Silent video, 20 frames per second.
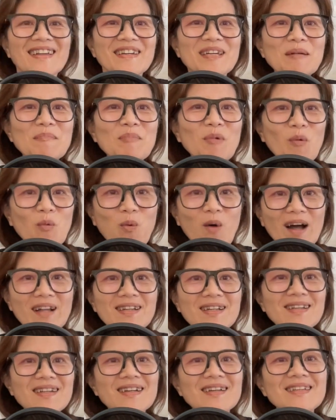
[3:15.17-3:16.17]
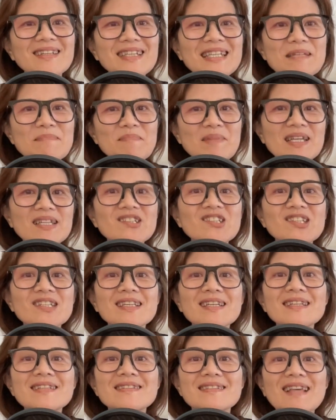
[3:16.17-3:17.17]
Number one, image
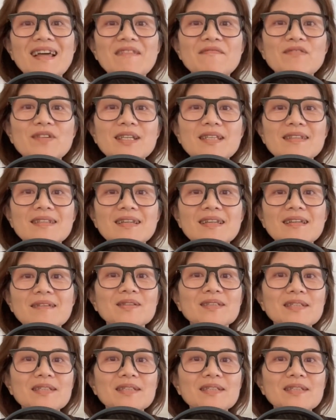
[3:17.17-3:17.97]
is everything.